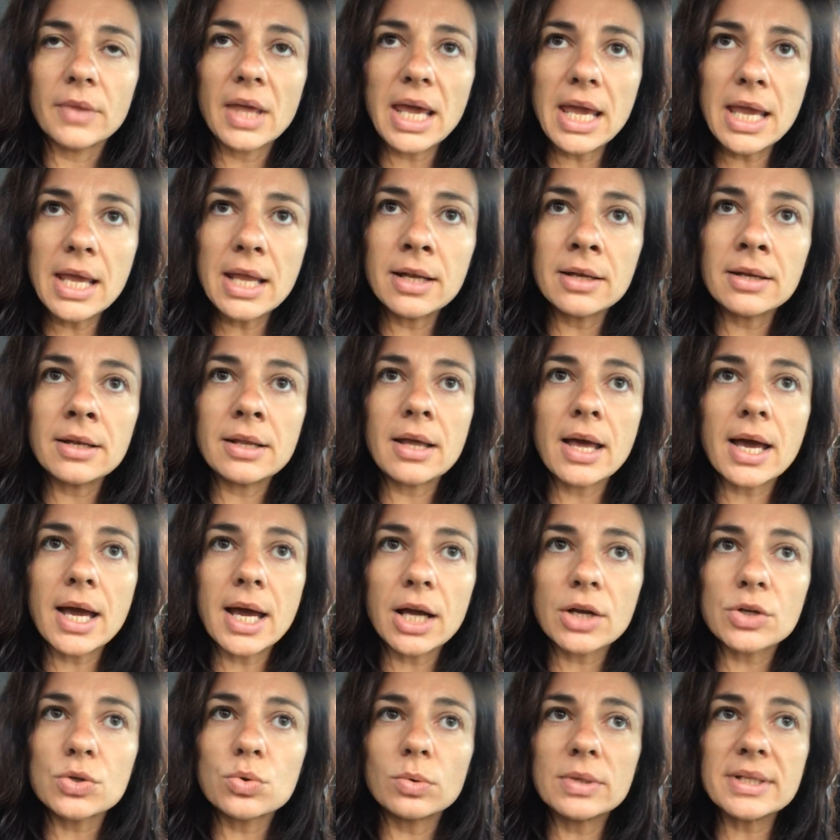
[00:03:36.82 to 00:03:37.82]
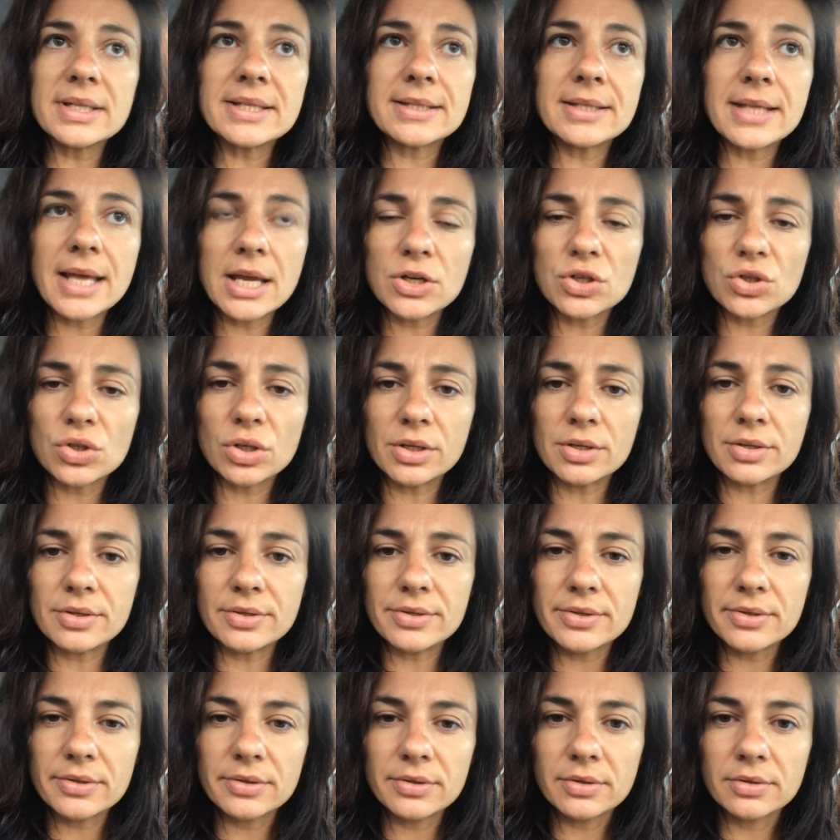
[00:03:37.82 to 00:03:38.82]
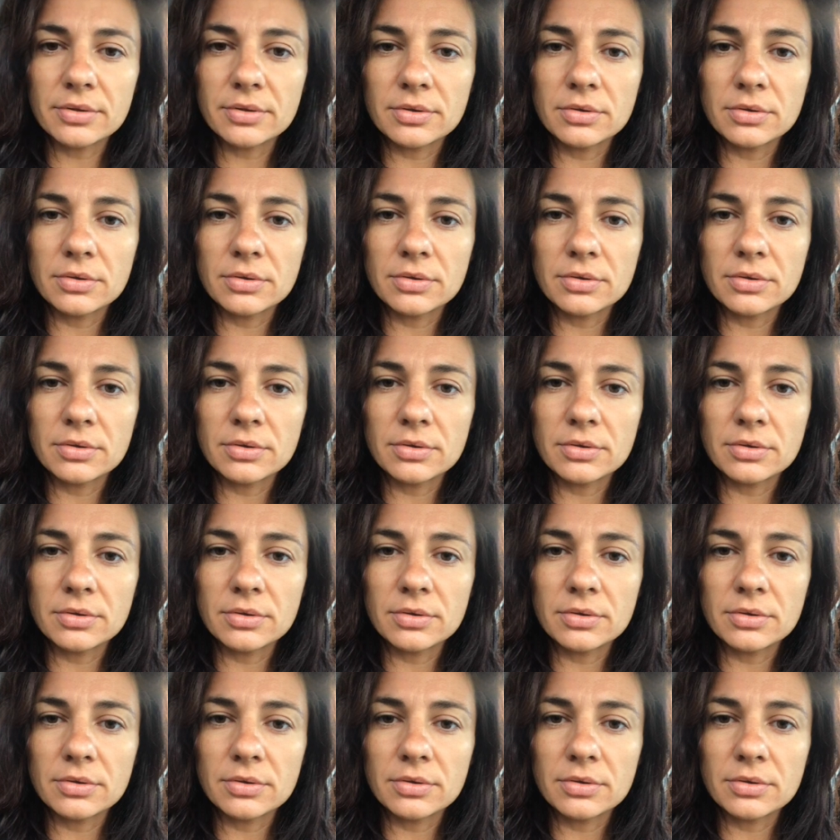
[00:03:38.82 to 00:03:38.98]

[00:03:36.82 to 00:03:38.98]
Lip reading: in actual sessions.